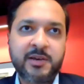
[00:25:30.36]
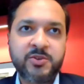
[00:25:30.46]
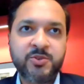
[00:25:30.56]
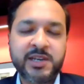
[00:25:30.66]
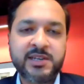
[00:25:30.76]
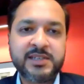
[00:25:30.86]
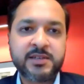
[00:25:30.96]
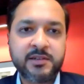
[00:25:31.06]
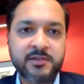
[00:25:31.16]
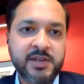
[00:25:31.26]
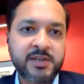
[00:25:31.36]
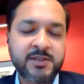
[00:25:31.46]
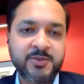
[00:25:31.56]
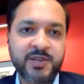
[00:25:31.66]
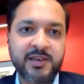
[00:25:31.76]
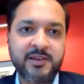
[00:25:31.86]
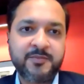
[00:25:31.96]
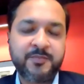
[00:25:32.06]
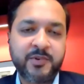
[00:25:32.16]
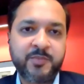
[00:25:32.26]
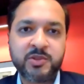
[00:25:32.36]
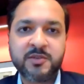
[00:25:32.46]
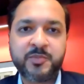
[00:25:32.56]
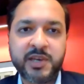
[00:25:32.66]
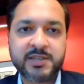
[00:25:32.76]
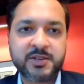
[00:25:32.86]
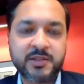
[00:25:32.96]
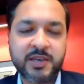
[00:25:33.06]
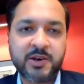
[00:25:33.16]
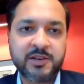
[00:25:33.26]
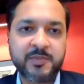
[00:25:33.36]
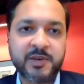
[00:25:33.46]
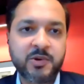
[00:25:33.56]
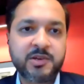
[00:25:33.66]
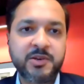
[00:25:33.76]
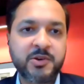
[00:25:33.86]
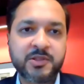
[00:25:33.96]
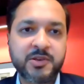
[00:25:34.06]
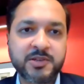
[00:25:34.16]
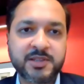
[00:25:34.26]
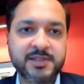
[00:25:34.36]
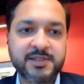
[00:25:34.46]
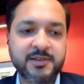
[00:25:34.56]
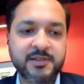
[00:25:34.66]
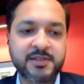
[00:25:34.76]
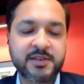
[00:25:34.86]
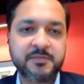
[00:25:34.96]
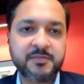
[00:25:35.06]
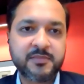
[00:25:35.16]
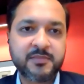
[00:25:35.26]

do they decelerate? Do they put the brakes on the economy? What are your thoughts on the same?